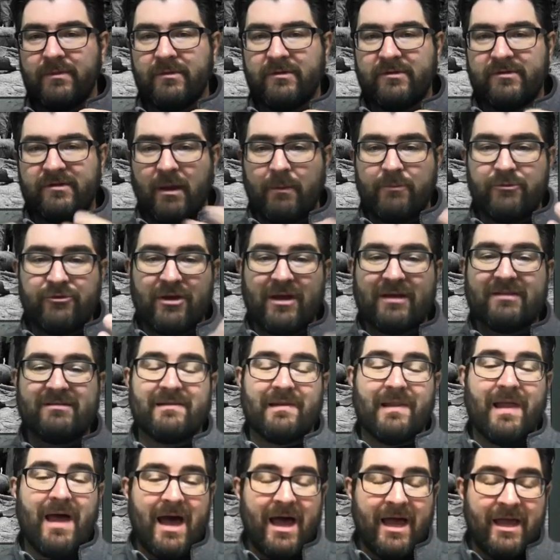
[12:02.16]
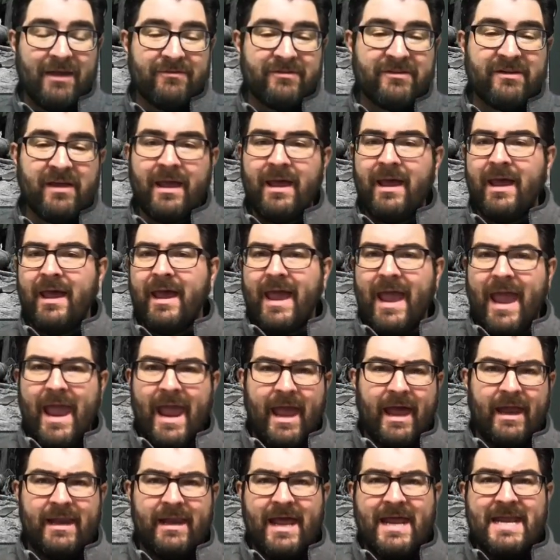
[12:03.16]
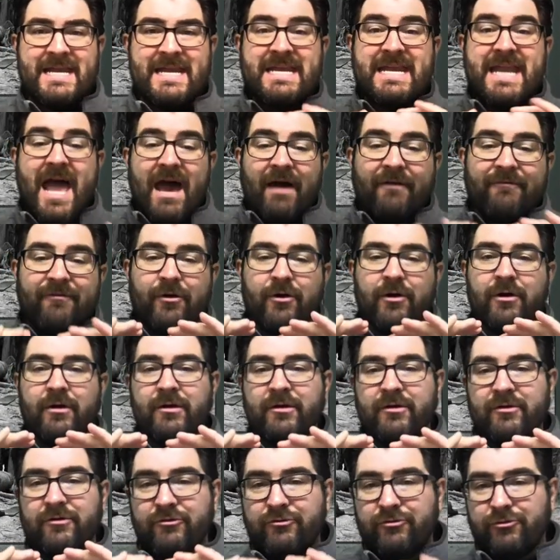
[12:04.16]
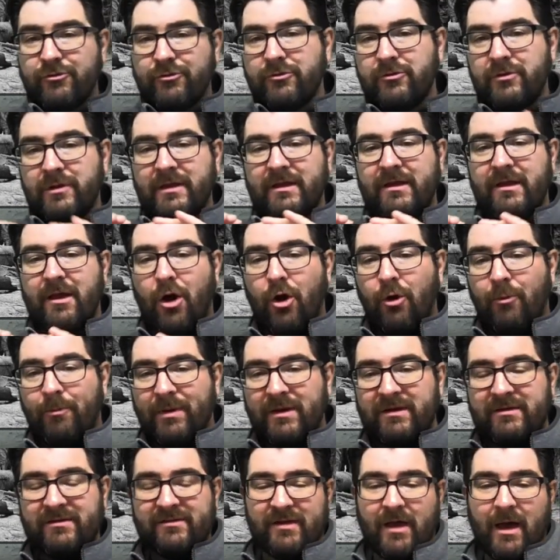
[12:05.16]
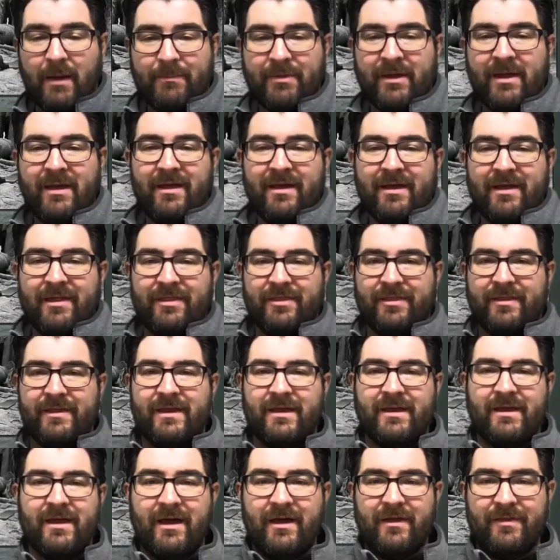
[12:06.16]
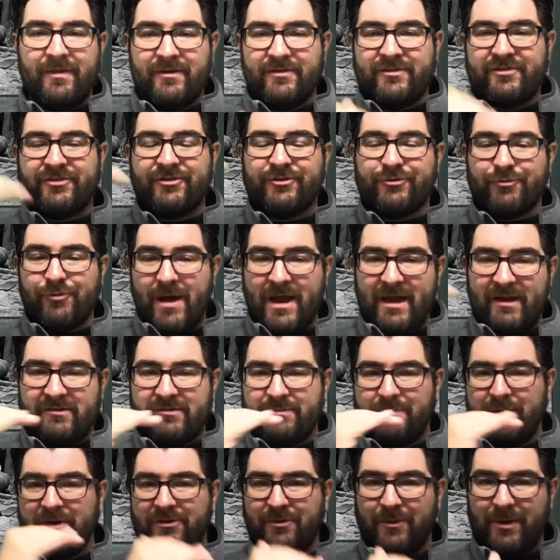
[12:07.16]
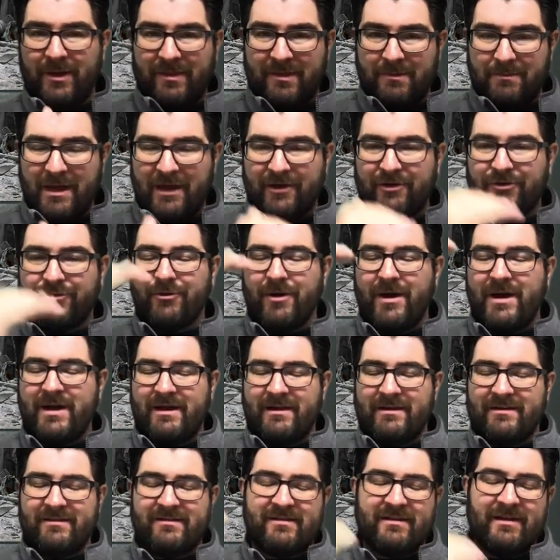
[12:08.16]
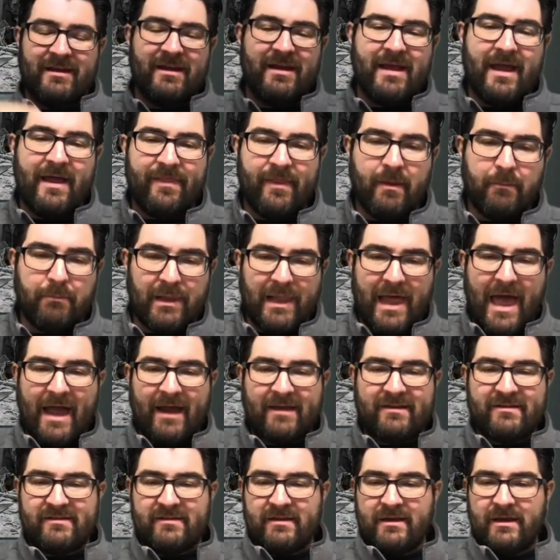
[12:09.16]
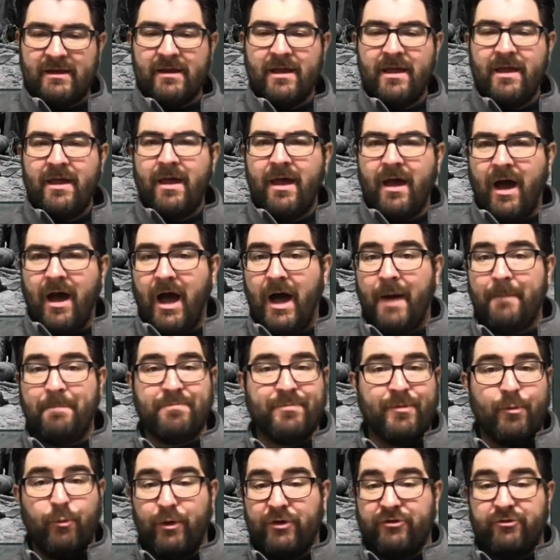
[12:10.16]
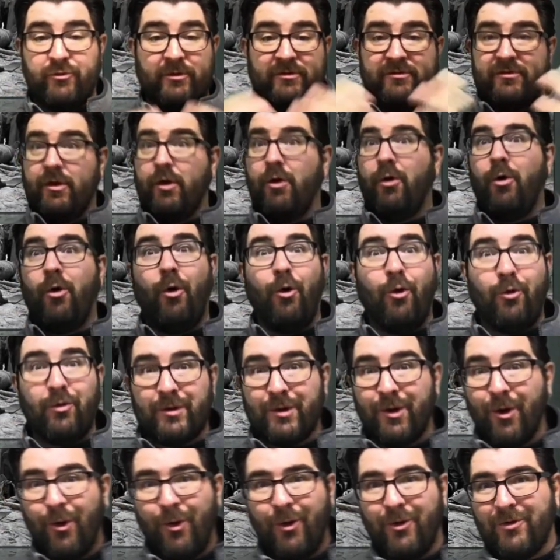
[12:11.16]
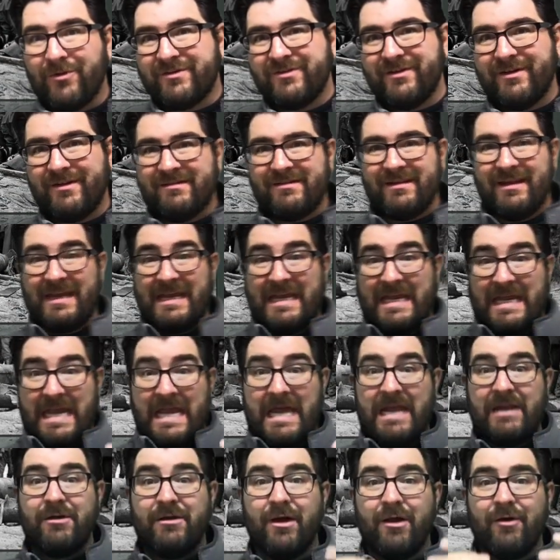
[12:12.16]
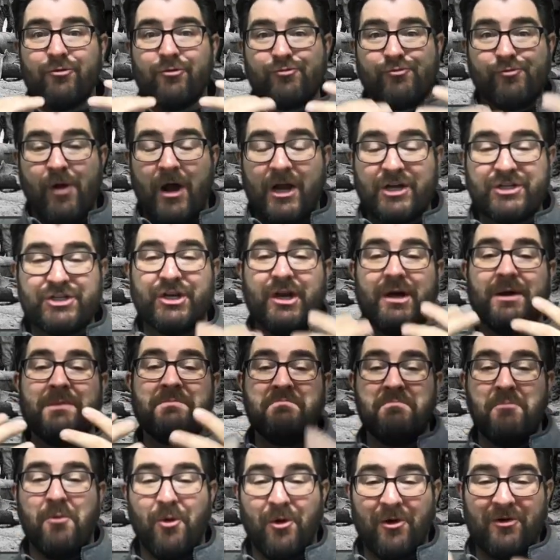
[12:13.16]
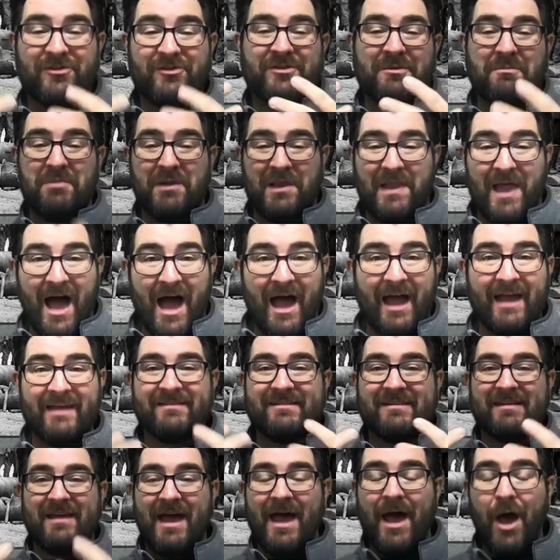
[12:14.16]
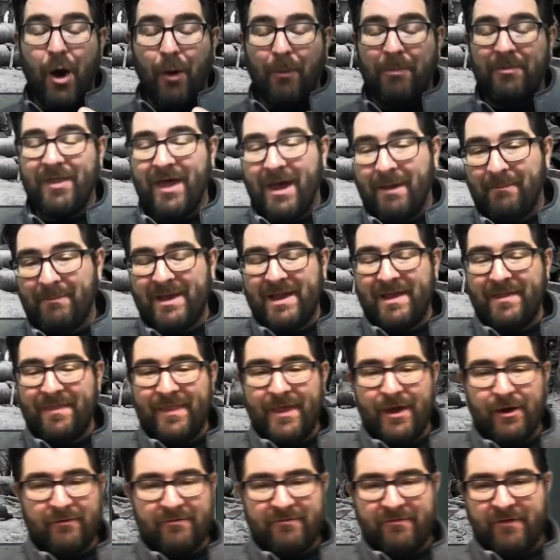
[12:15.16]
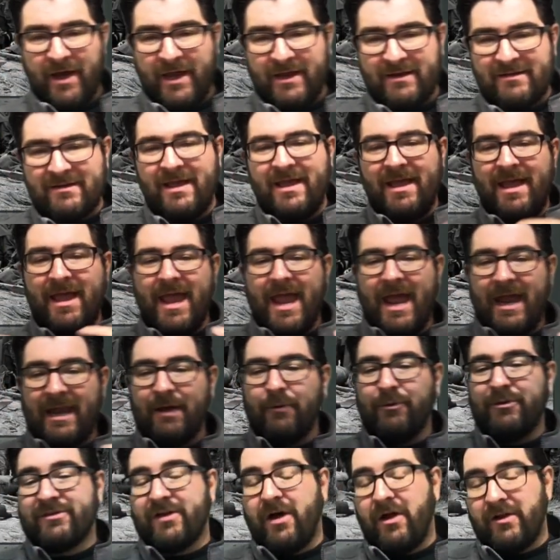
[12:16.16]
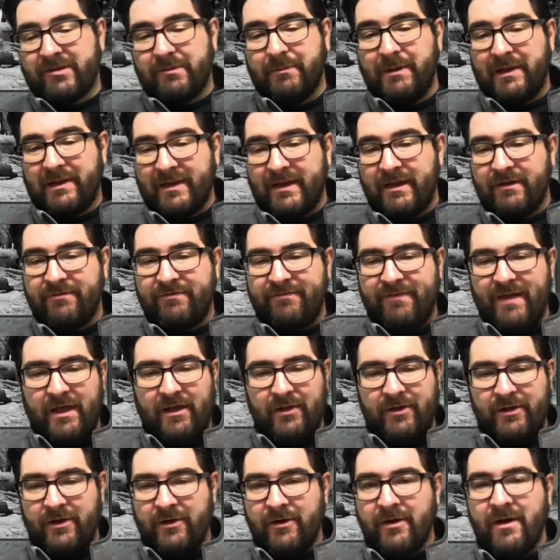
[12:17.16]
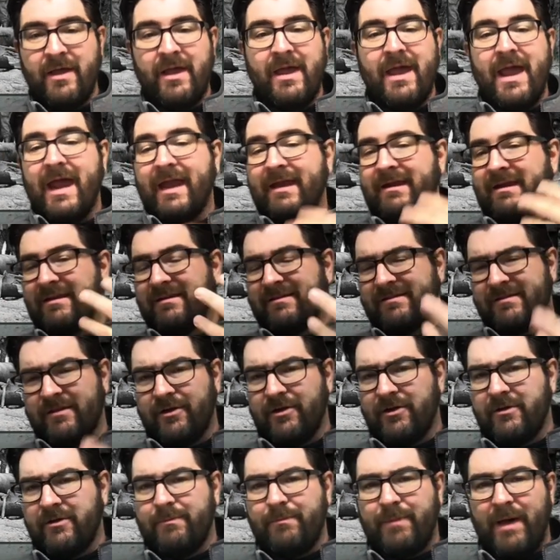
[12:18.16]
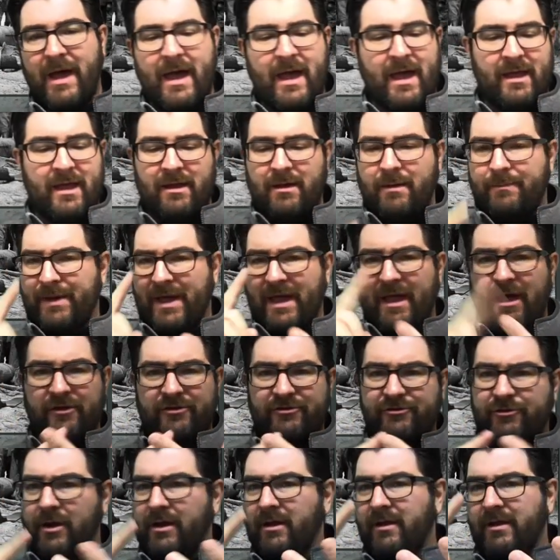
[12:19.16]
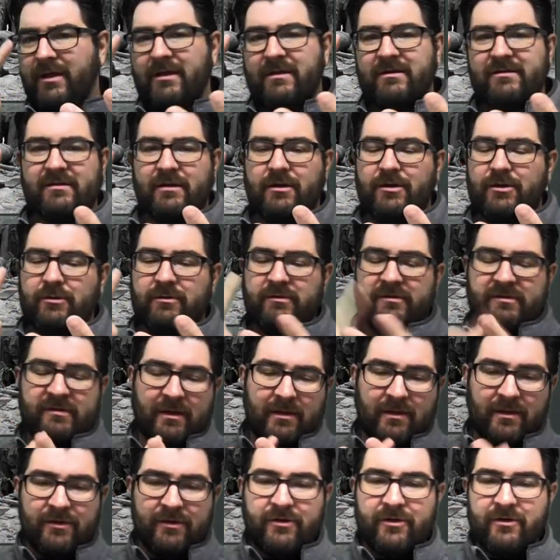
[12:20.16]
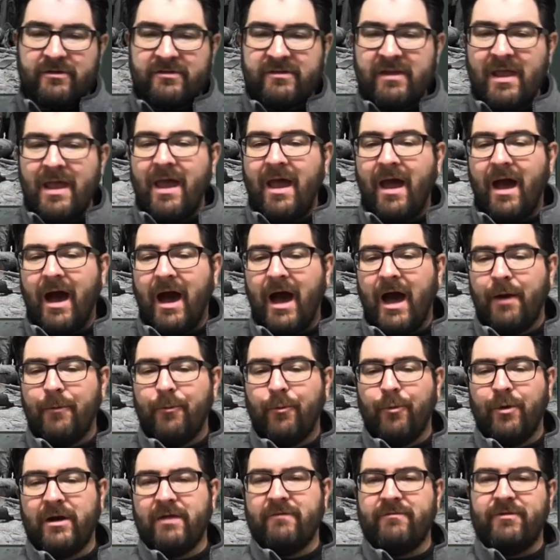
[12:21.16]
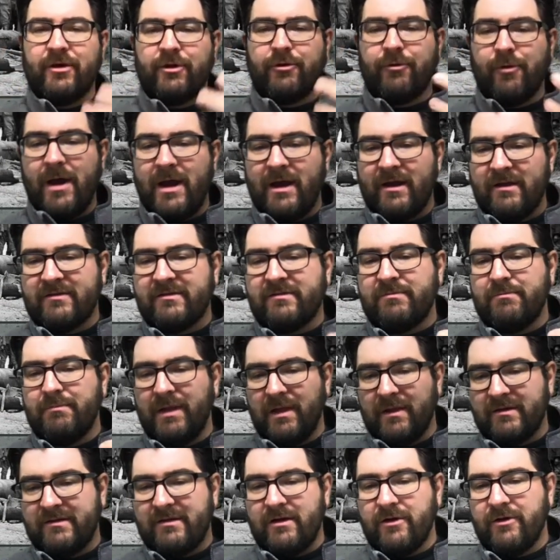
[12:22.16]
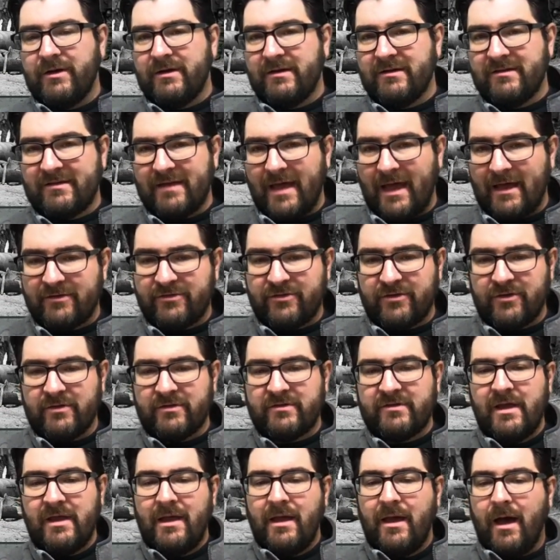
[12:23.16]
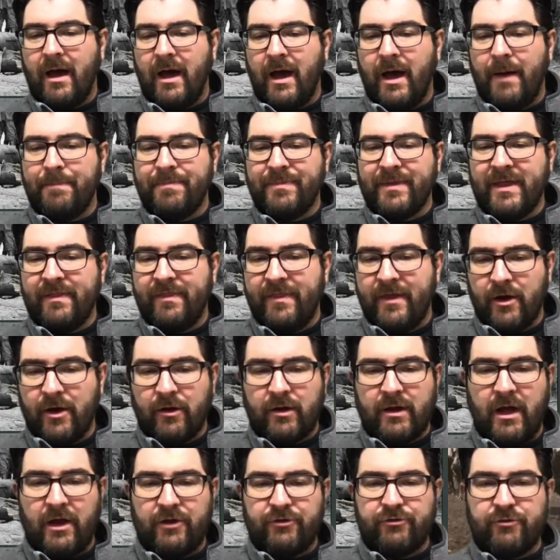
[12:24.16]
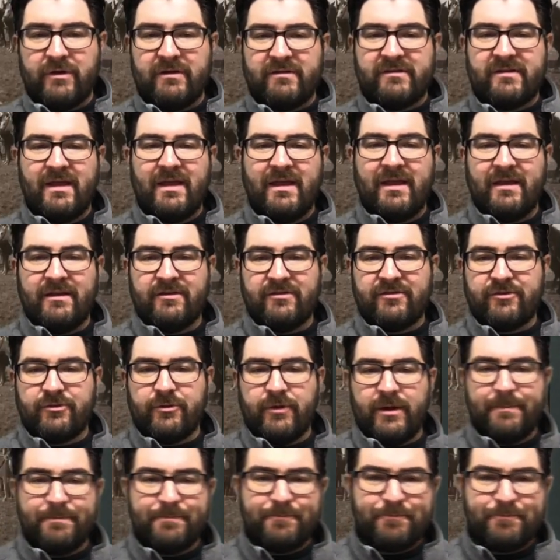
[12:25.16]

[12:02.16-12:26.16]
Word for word: subjects' lives, and and never truly opens up the uh, the straits between the Mediterranean Sea and the Black Sea, um, which was the whole goal to to get Russia more supplies to help them in their fight, and it was ultimately a failure and considered by by Australians and New Zealanders uh, one of the greatest military disasters um, in their country's history.